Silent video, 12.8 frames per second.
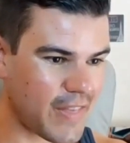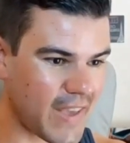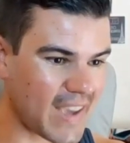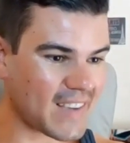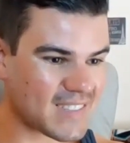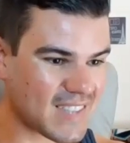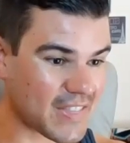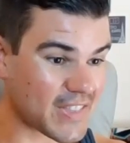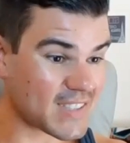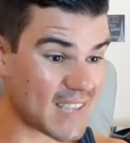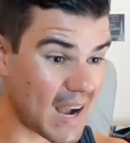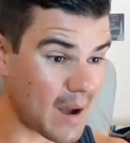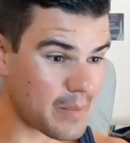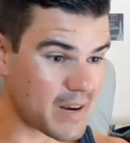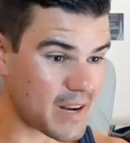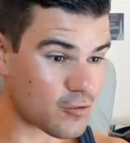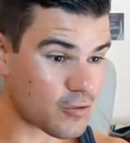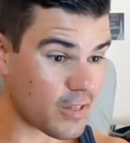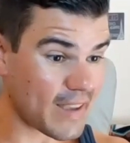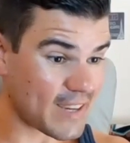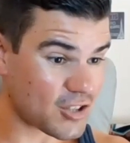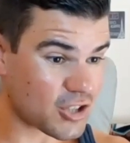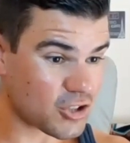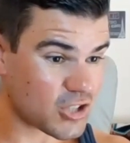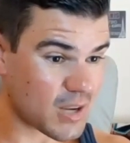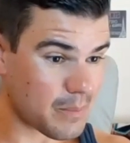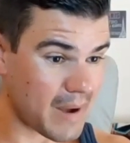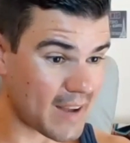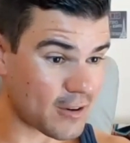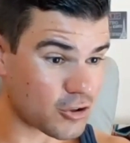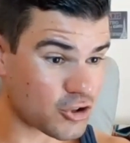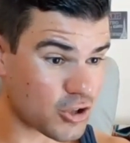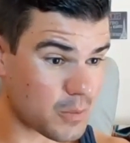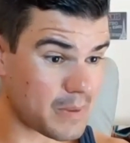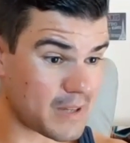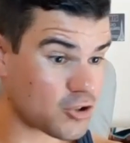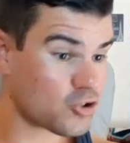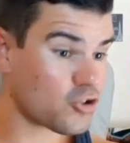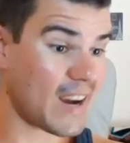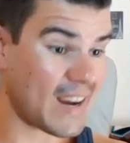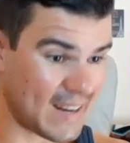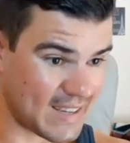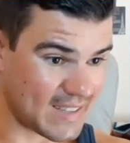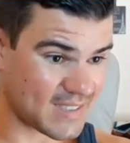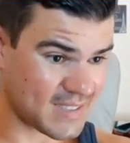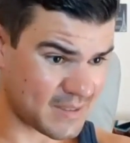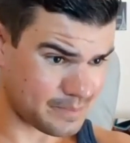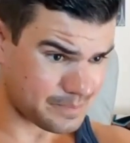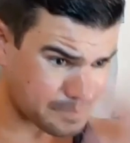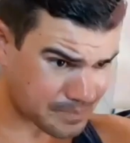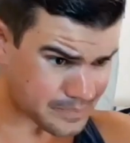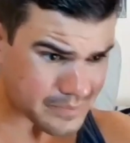thinks that the dominant relationship model should be straightness.